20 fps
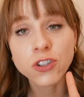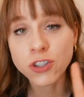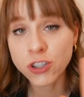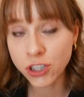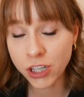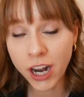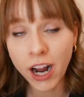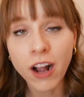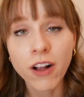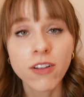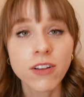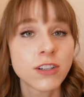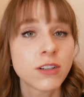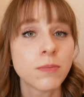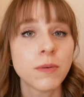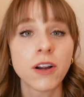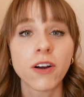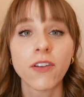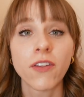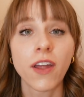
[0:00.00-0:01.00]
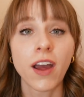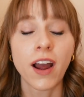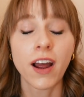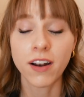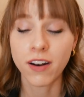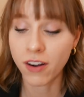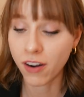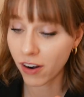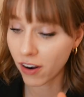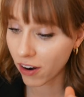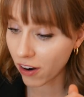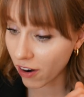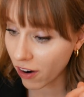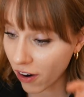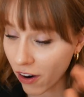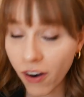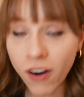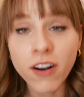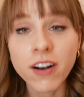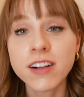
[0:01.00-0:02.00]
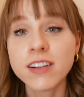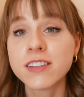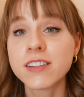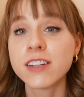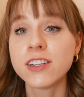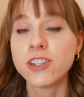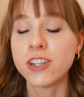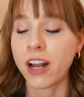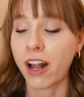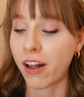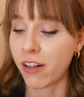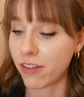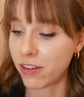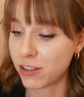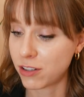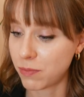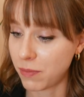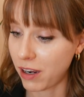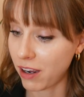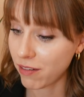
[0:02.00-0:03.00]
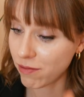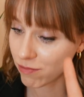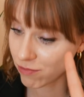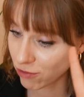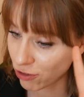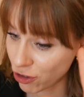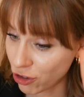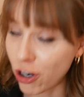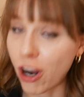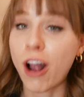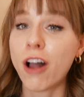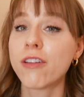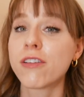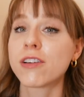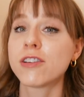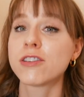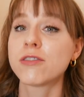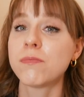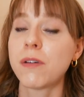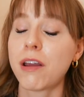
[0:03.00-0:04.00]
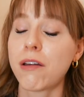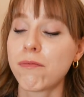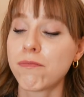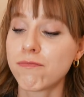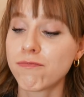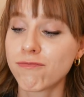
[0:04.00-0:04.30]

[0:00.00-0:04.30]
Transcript: Challenge me on that. Honestly, challenge me. Challenge me.